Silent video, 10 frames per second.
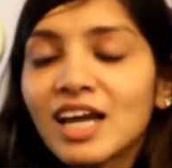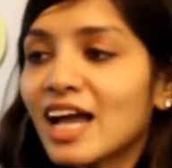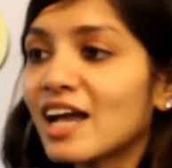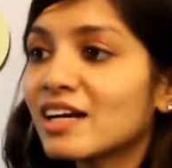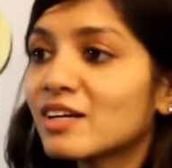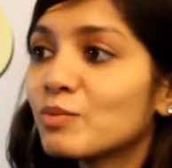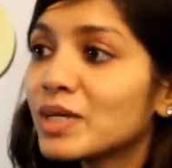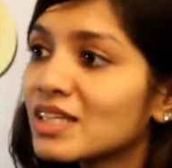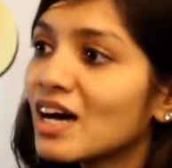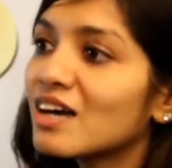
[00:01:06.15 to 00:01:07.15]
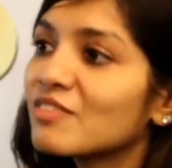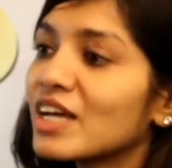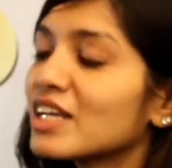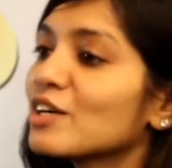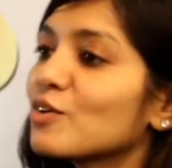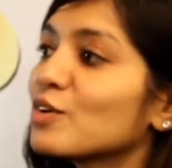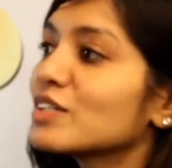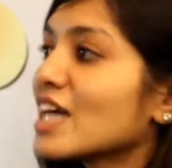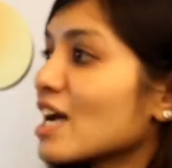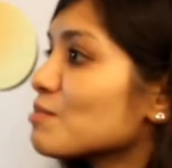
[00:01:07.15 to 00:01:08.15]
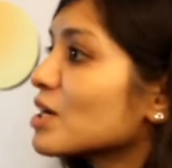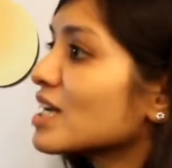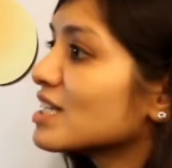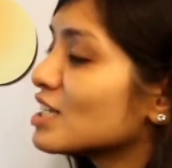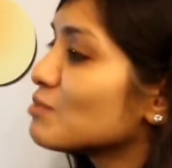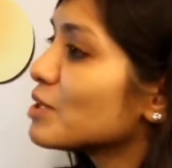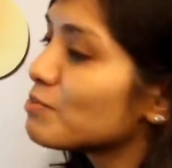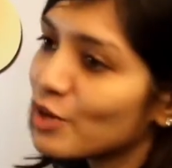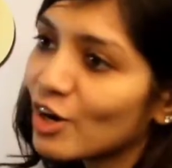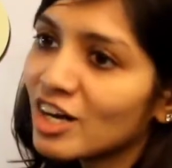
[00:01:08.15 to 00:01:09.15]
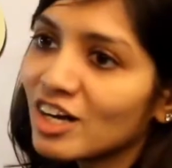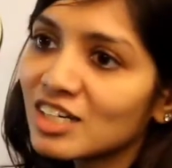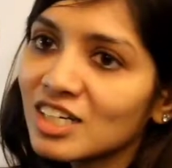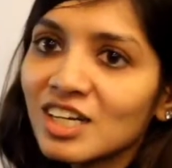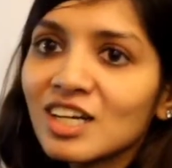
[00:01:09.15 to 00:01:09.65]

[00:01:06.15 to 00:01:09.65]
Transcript: and with our very own timer STP product.